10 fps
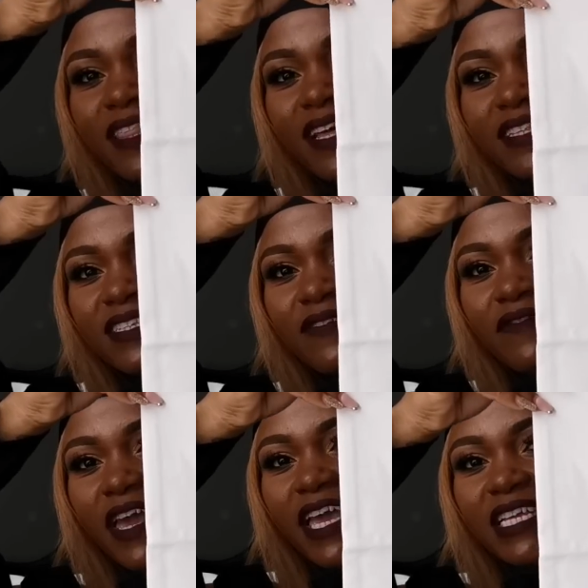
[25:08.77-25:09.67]
that's the
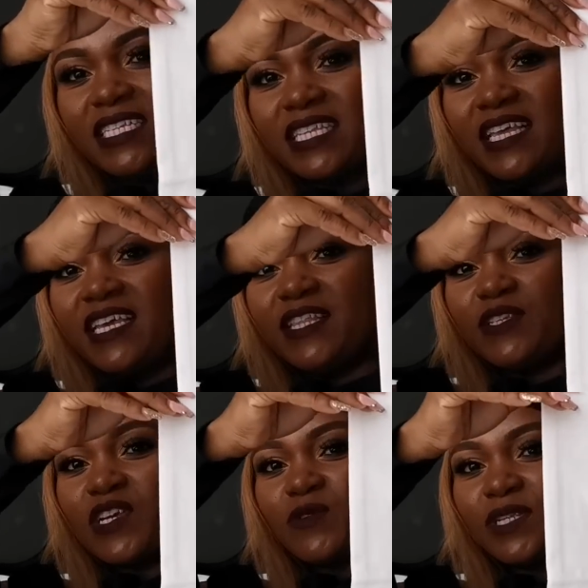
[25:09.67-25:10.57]
face.
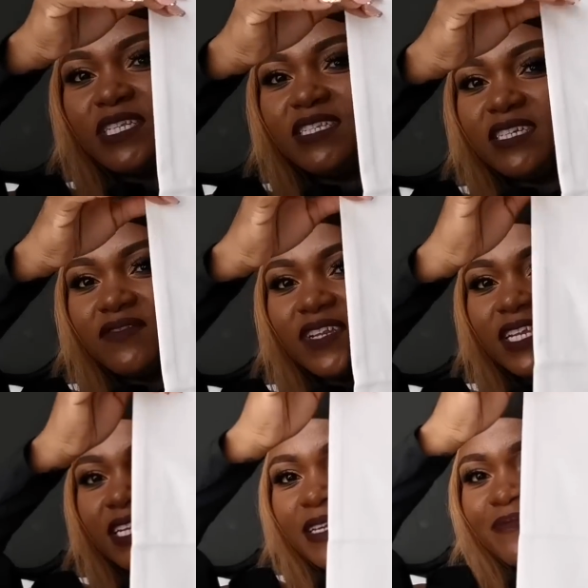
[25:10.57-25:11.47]
This one will
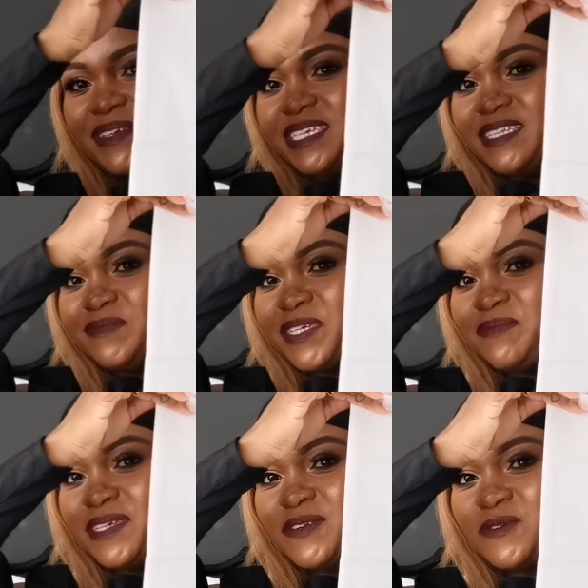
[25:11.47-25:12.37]
definitely be in my
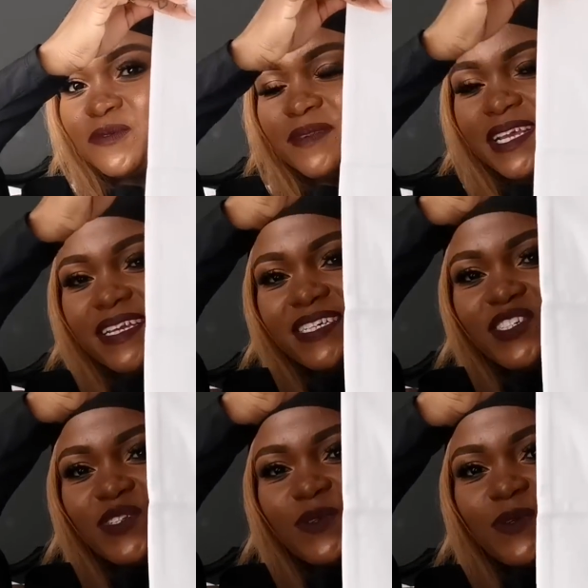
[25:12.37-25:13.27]
bedroom. Like,
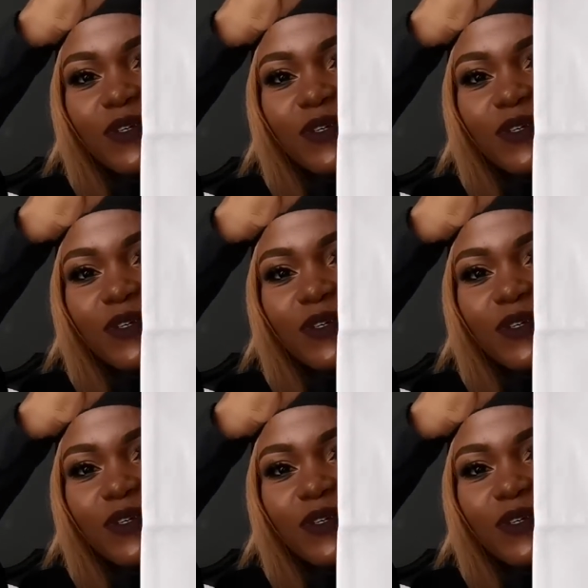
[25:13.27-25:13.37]
she's so